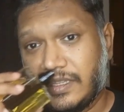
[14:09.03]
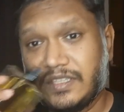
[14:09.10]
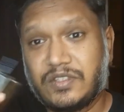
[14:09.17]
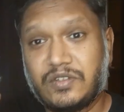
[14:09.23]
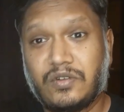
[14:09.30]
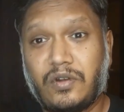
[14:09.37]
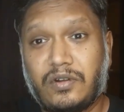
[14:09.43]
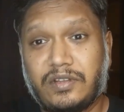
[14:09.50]
is
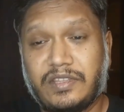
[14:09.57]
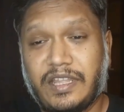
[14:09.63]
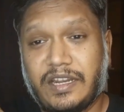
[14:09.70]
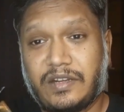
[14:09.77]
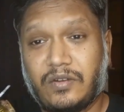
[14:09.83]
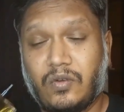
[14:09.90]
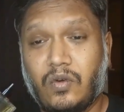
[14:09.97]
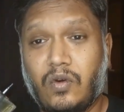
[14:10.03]
not that
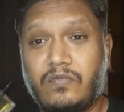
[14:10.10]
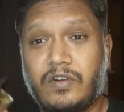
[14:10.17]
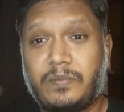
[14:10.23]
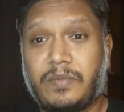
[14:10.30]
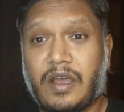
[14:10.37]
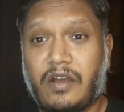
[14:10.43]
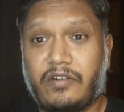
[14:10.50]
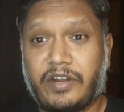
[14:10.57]

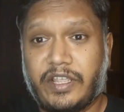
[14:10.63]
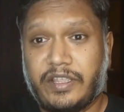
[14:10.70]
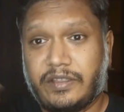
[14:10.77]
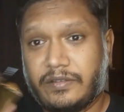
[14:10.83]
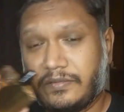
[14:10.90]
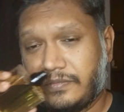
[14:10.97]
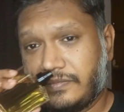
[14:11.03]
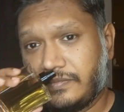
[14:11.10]
overpowering,
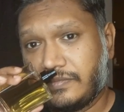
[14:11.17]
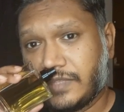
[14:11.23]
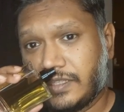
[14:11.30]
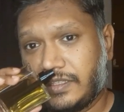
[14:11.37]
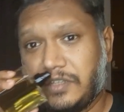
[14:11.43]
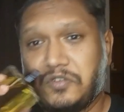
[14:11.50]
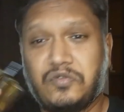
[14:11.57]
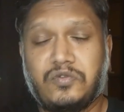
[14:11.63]

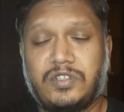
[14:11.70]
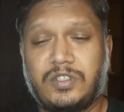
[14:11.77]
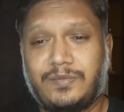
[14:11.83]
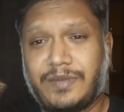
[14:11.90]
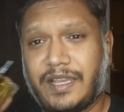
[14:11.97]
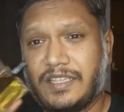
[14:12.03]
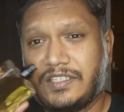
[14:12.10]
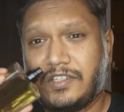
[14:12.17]
nothing too
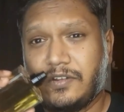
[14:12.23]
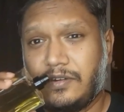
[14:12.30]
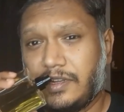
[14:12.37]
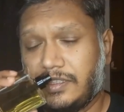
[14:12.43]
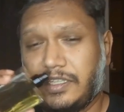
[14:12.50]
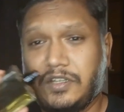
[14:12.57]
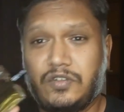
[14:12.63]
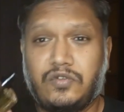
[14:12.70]
spicy or
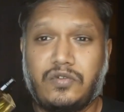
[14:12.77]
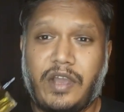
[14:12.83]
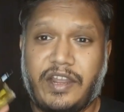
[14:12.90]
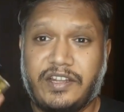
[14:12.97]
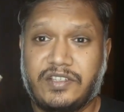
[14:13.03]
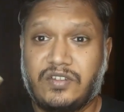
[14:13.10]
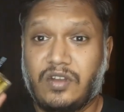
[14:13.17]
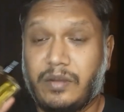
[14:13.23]
nothing too
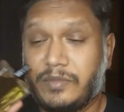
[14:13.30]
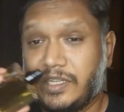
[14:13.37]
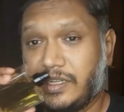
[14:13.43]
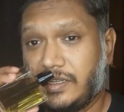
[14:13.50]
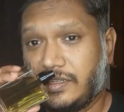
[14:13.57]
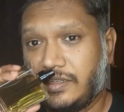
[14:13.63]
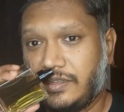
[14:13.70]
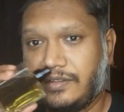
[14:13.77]
iris
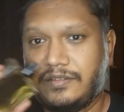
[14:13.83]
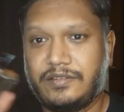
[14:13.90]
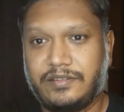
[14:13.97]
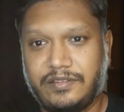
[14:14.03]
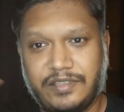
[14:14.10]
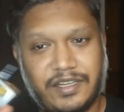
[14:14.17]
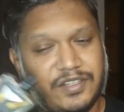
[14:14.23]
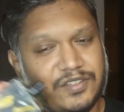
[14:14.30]
dominant.
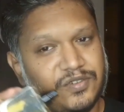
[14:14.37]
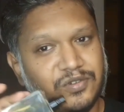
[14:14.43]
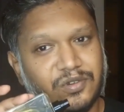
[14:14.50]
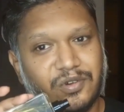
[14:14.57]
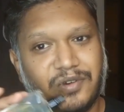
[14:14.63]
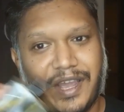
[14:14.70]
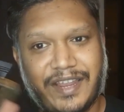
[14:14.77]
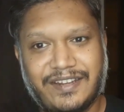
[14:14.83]
There is
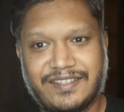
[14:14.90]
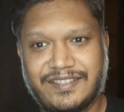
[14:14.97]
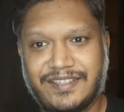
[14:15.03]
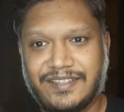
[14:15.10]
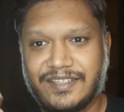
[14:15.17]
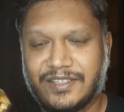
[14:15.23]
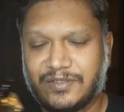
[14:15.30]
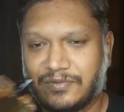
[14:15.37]
no iris
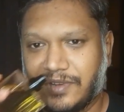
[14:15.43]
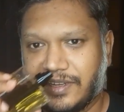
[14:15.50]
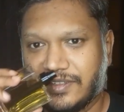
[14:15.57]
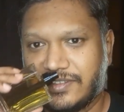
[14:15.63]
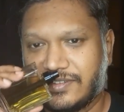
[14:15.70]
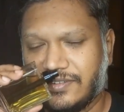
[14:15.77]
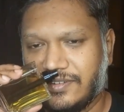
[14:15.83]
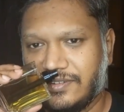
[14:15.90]
in this one.
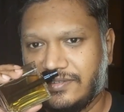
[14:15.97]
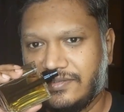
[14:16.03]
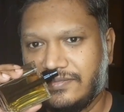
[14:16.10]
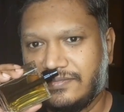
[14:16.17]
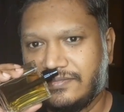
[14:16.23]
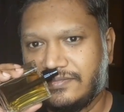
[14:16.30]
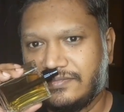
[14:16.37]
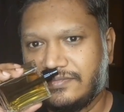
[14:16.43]
So
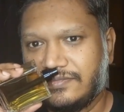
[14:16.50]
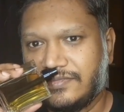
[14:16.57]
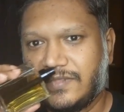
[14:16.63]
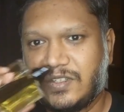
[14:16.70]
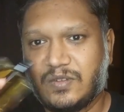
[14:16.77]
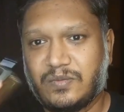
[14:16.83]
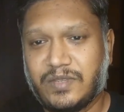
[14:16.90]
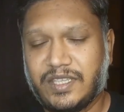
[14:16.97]

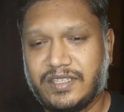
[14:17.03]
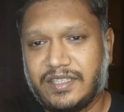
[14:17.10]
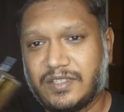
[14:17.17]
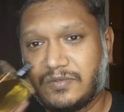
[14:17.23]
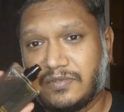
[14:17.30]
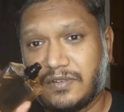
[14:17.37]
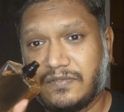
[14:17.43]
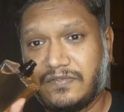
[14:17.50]
to me,
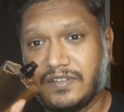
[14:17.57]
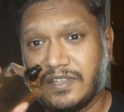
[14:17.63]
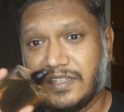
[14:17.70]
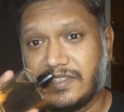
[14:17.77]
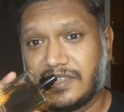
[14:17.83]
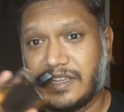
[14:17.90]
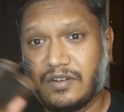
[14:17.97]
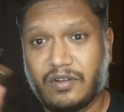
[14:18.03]
this one
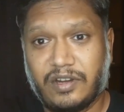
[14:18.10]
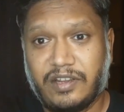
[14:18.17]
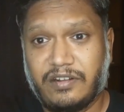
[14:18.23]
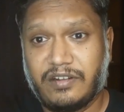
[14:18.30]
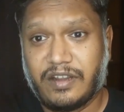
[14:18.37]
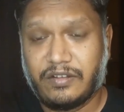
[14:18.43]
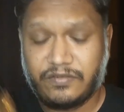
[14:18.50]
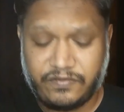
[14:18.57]
feels an all
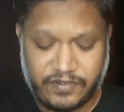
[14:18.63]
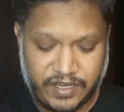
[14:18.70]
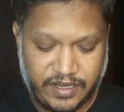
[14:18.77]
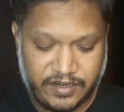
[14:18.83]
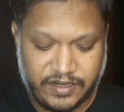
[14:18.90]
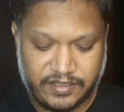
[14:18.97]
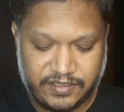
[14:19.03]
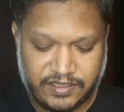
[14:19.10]
year round
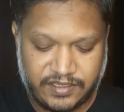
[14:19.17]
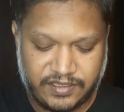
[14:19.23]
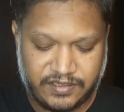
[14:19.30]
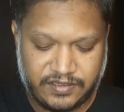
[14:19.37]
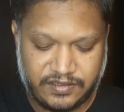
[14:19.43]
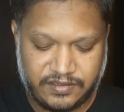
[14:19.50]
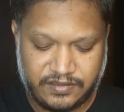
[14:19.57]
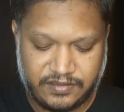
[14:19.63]

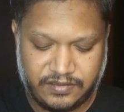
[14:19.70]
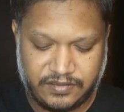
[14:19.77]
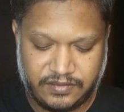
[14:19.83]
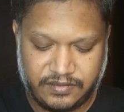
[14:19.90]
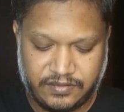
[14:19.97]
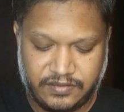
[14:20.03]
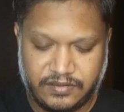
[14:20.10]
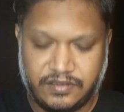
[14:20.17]
fragrance.
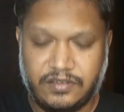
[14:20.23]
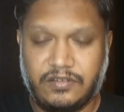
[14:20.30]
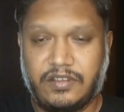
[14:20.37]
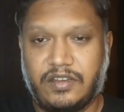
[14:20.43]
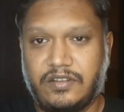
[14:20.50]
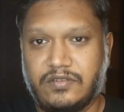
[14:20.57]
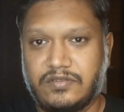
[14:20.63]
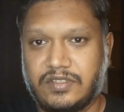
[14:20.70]
You
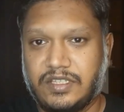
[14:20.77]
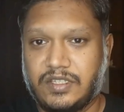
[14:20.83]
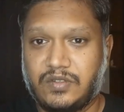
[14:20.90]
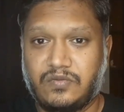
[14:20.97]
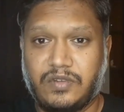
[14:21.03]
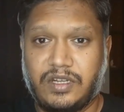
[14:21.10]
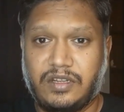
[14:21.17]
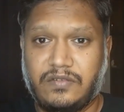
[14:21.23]
can use
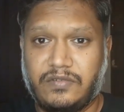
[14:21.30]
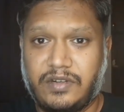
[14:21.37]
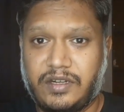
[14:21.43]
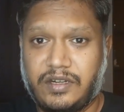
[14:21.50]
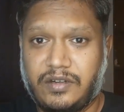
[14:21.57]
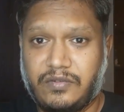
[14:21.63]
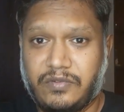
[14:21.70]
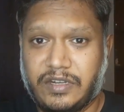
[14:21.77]
this
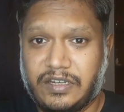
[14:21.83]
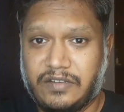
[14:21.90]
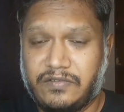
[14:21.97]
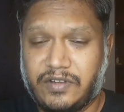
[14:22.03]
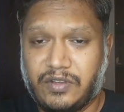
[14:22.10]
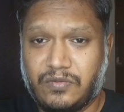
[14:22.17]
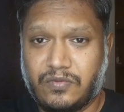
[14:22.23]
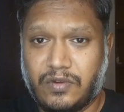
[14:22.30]
whenever,
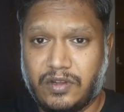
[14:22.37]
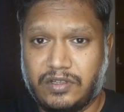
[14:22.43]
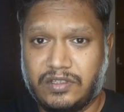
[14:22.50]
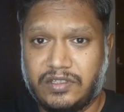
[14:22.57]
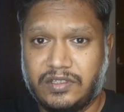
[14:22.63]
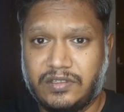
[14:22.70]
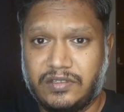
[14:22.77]
wherever you want.